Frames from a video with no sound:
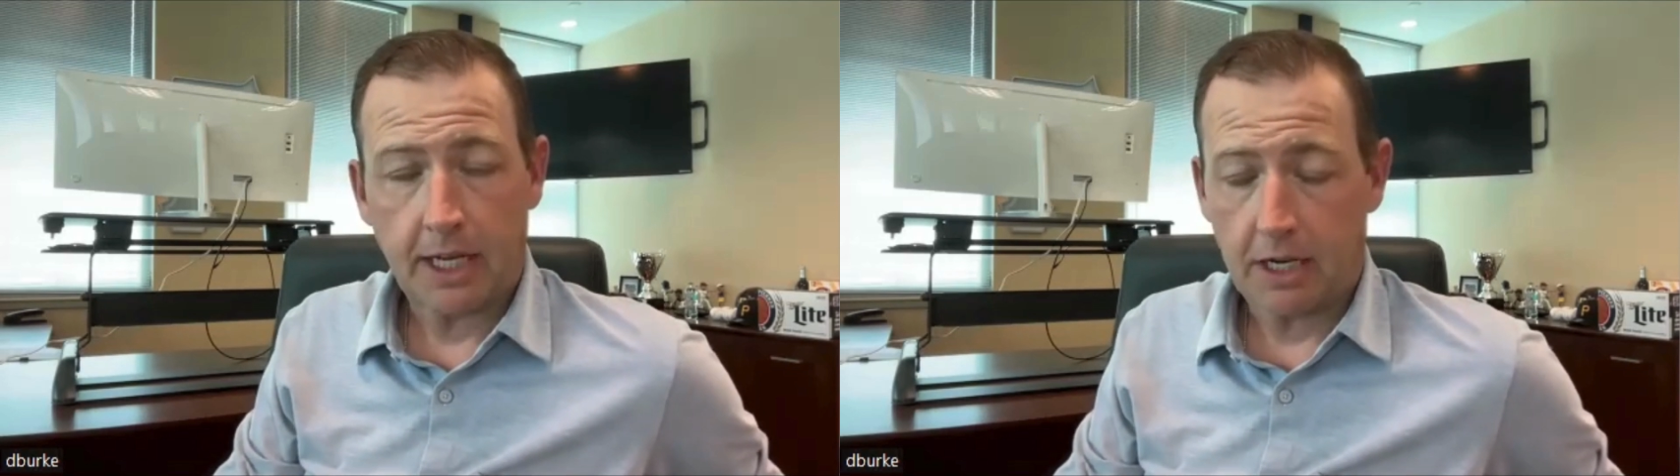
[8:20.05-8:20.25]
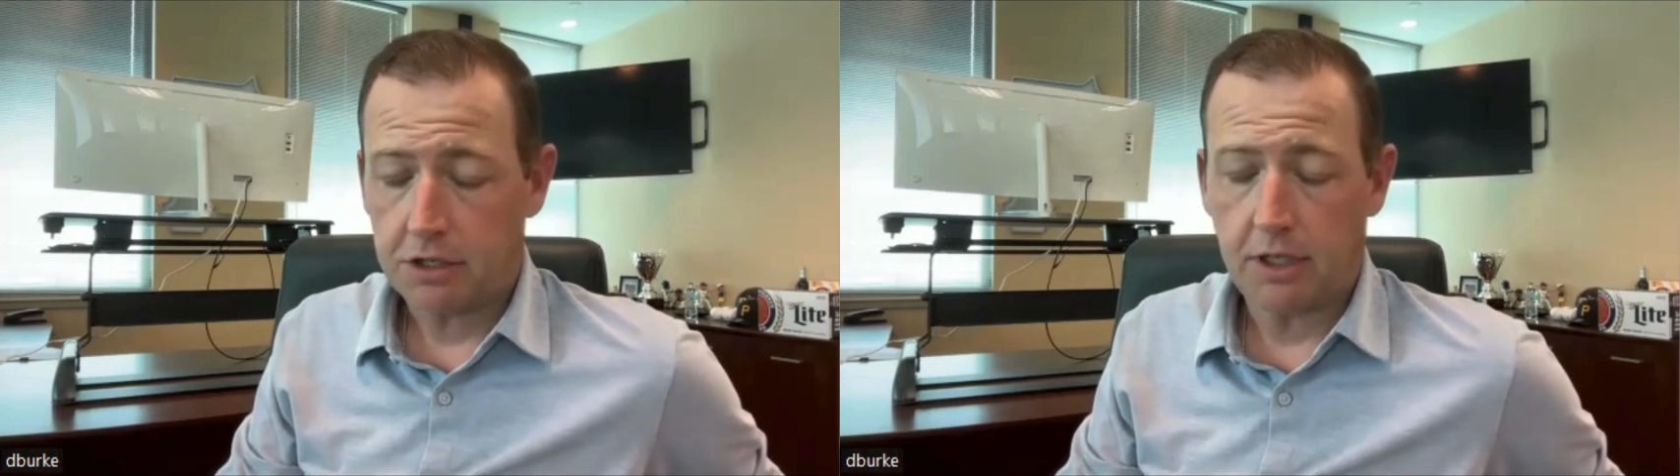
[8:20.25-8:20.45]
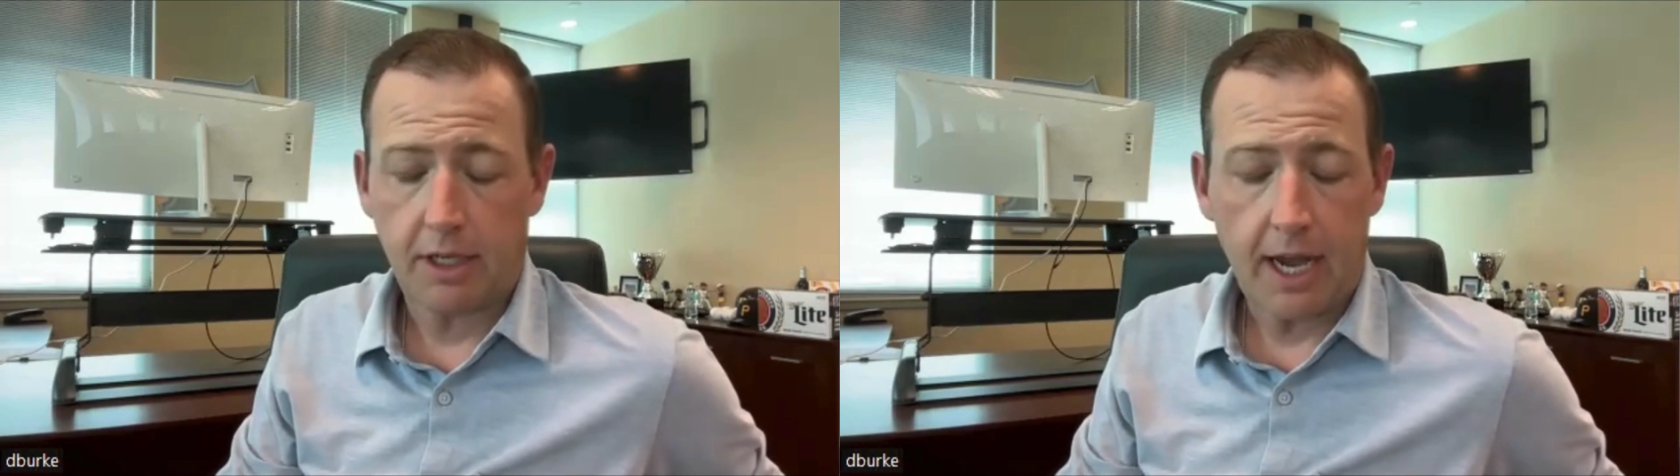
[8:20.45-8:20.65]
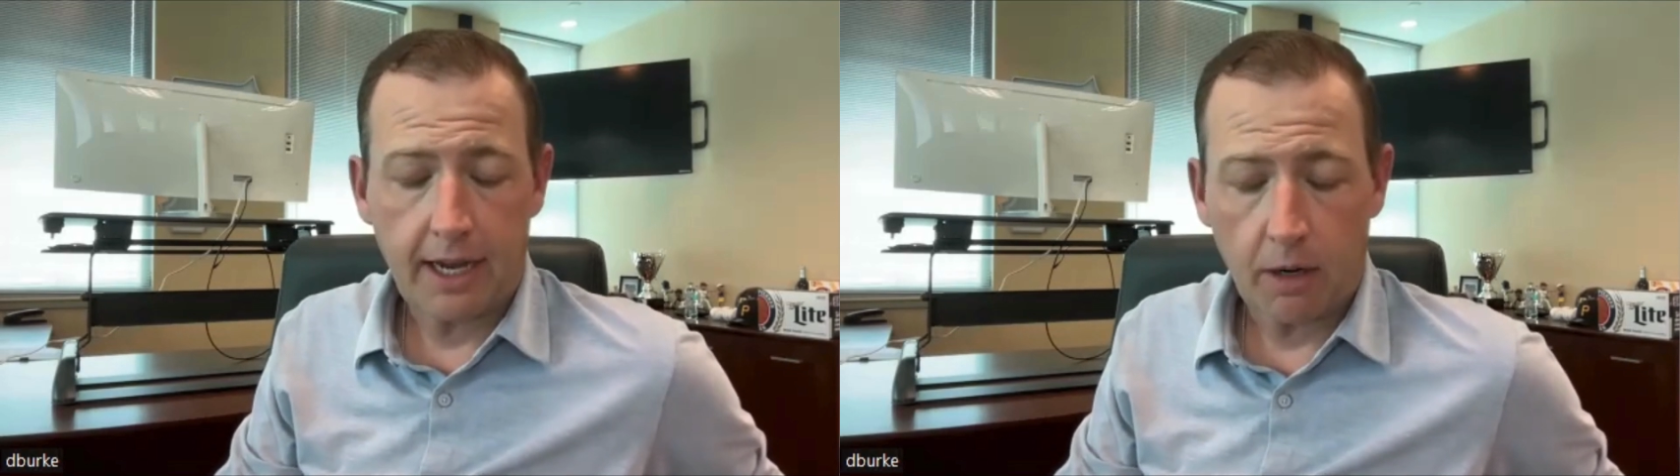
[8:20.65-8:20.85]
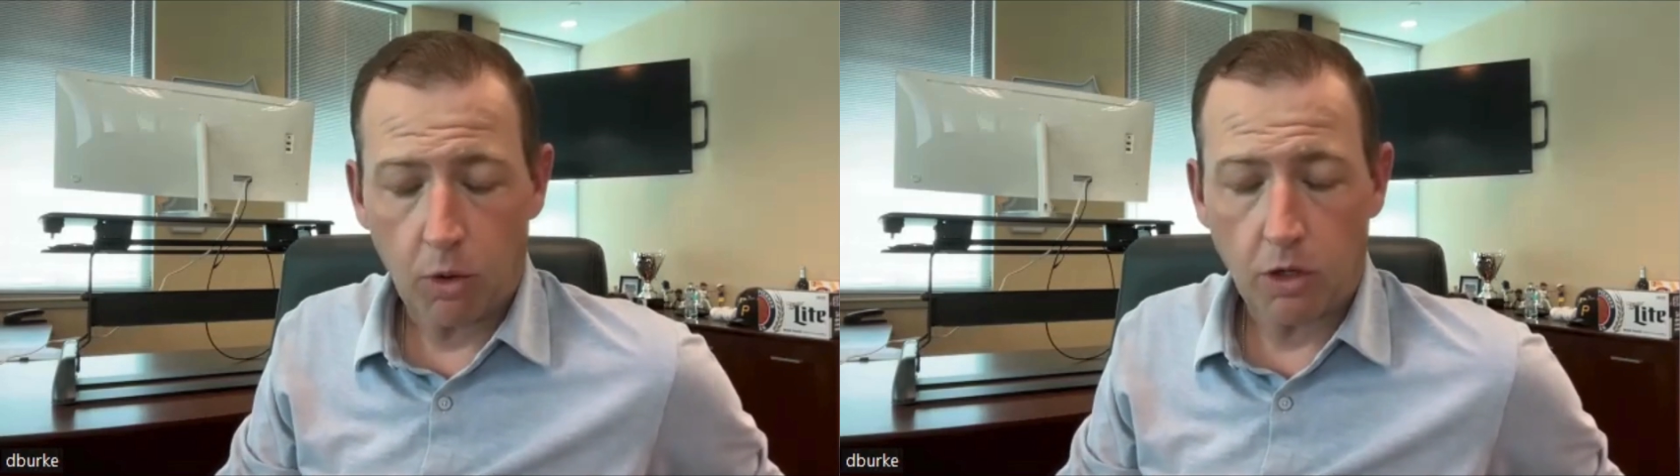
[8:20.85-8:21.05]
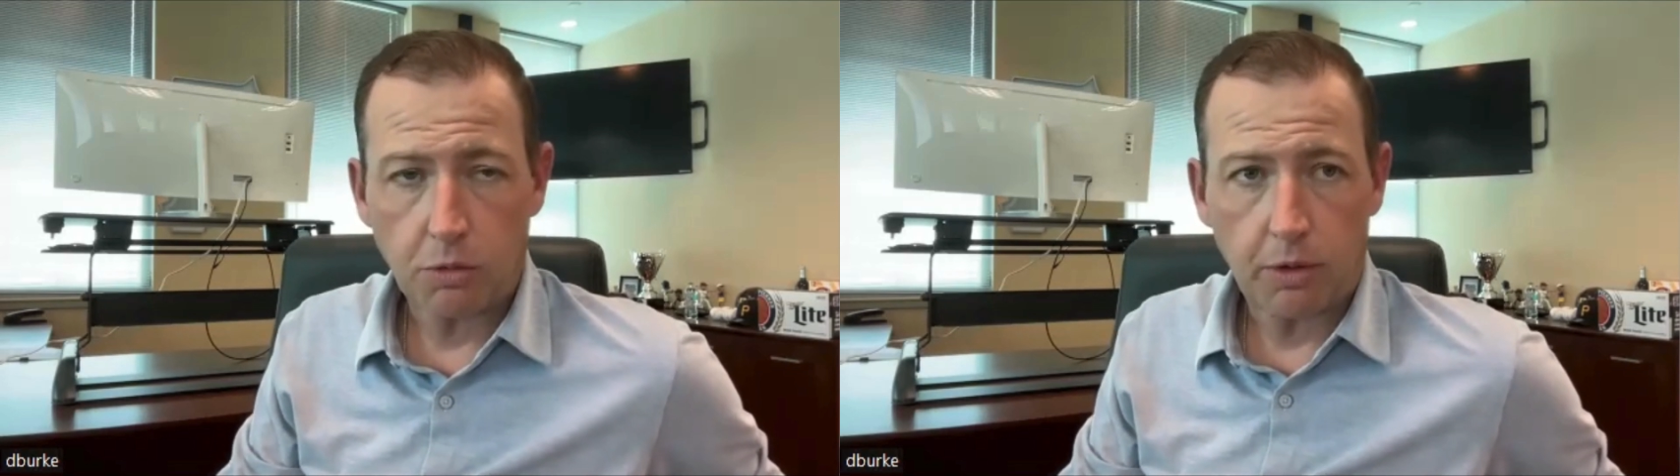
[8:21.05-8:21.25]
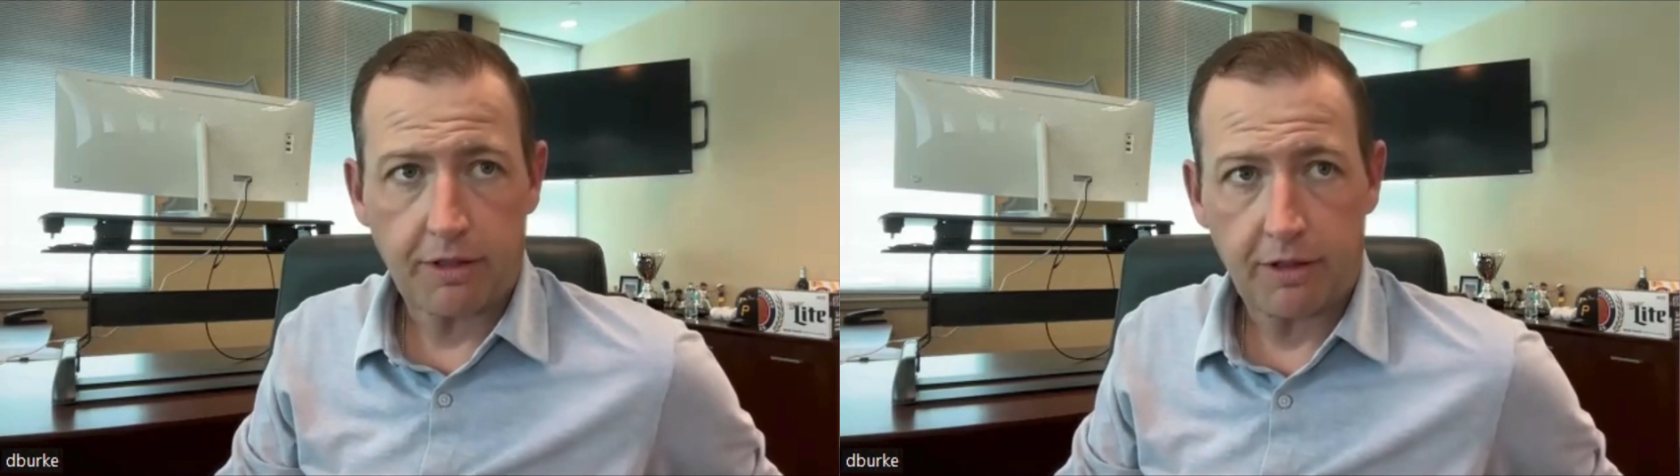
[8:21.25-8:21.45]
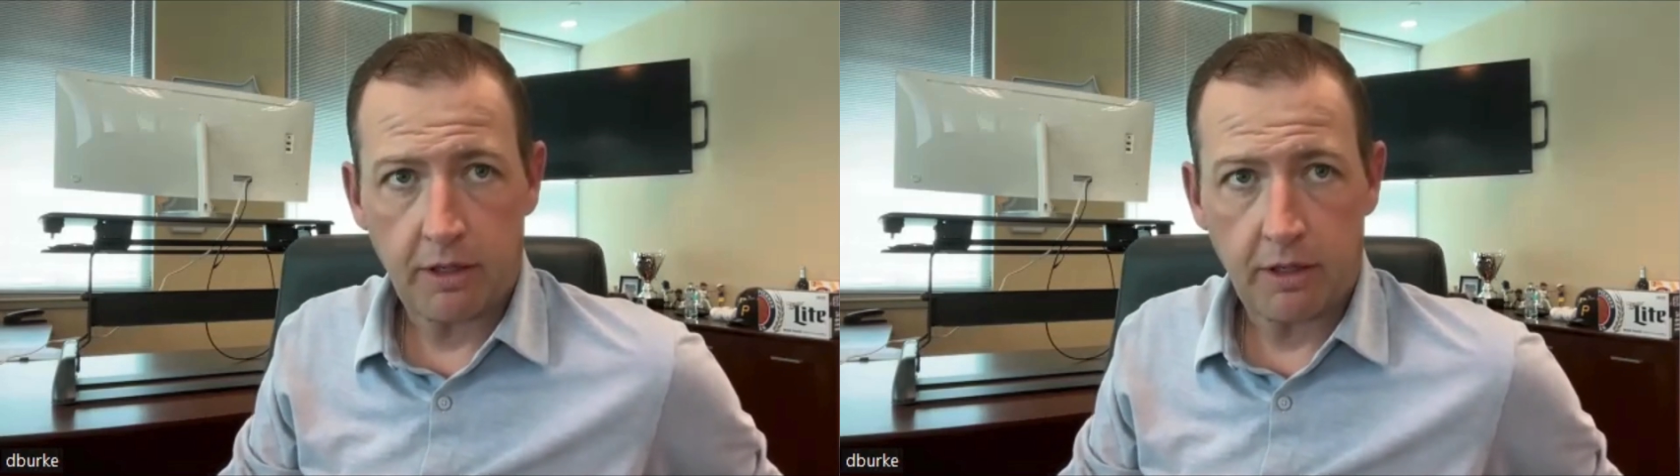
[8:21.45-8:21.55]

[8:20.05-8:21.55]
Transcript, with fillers: actually a guy I worked with